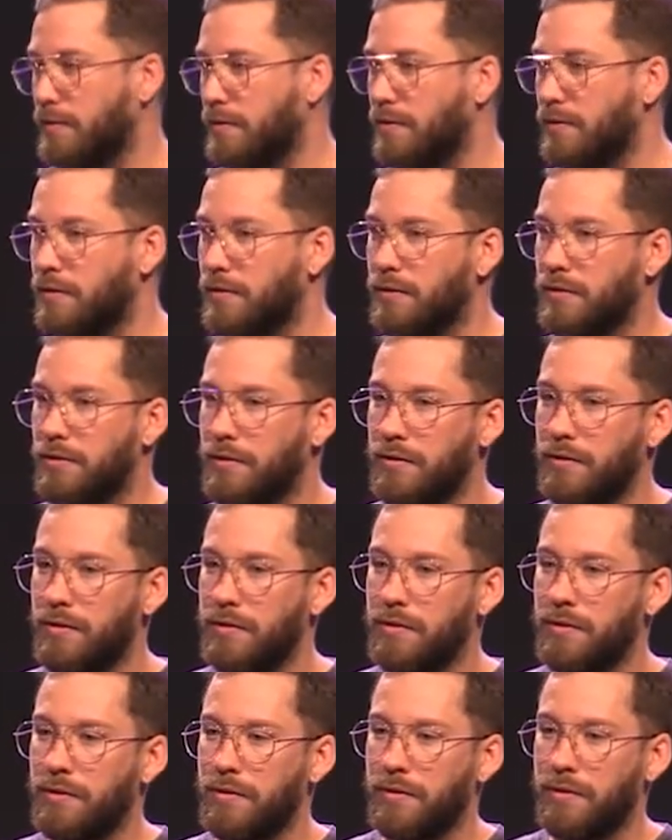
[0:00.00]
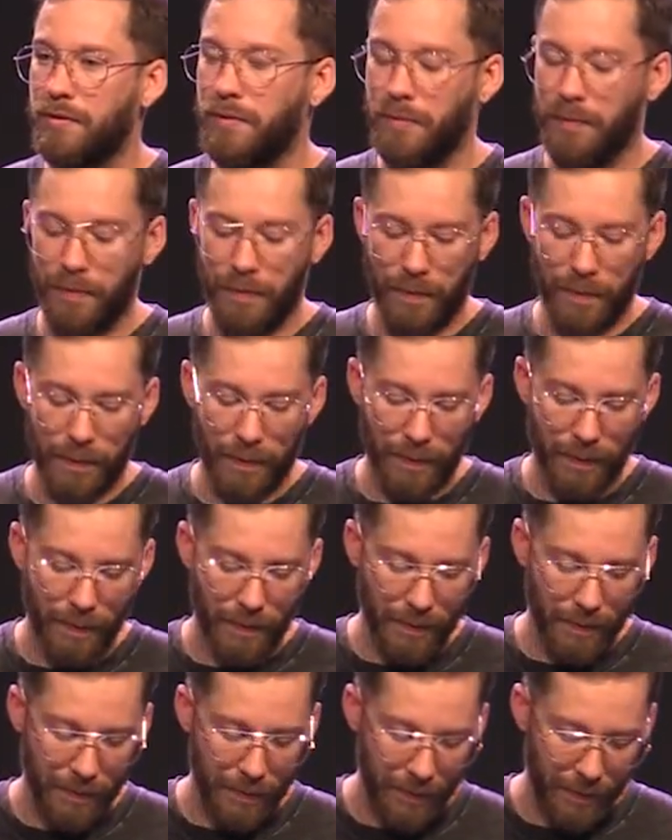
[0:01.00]

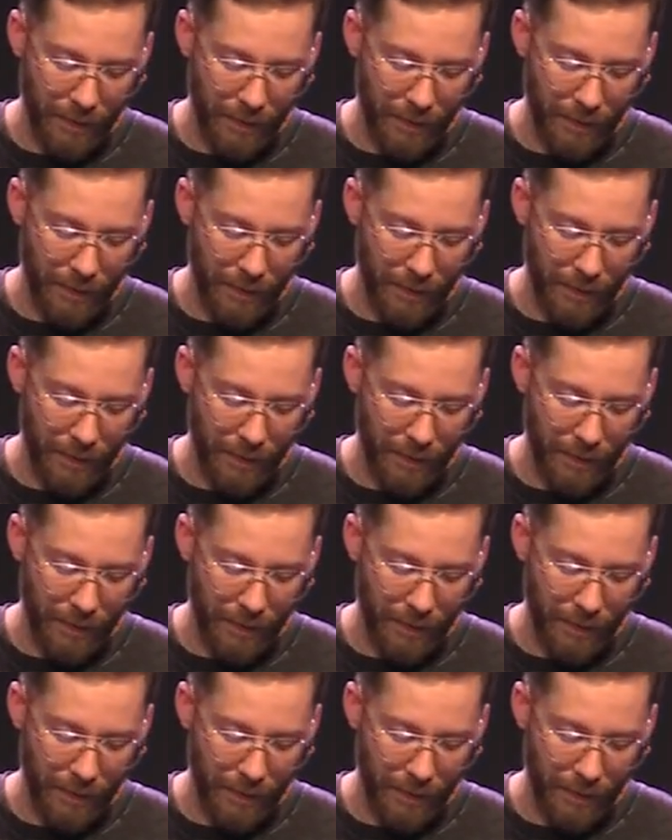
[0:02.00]
Nothing is said.